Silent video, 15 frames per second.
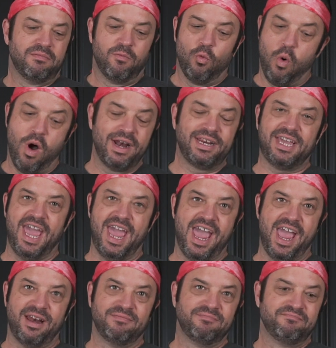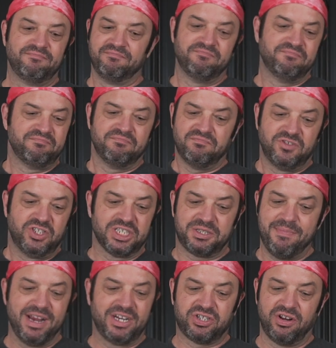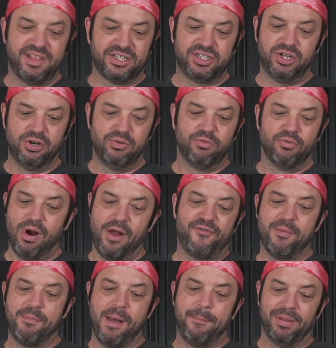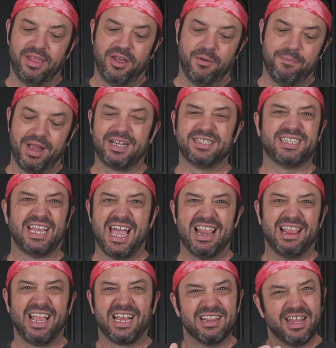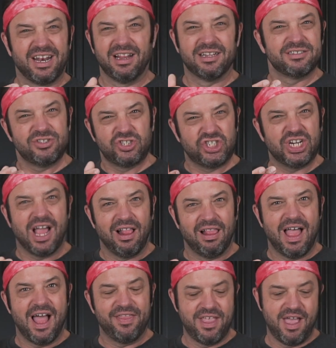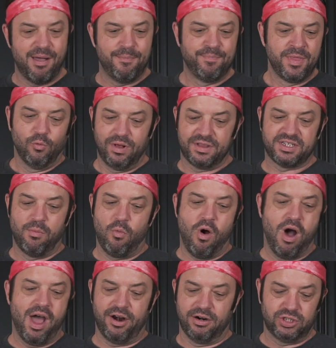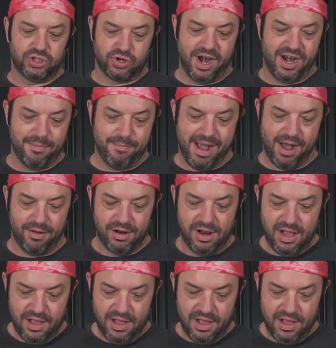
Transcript: 1 can. Just make sure that you rough them up a little bit because they got like a little shell on them. With some water, drain them out.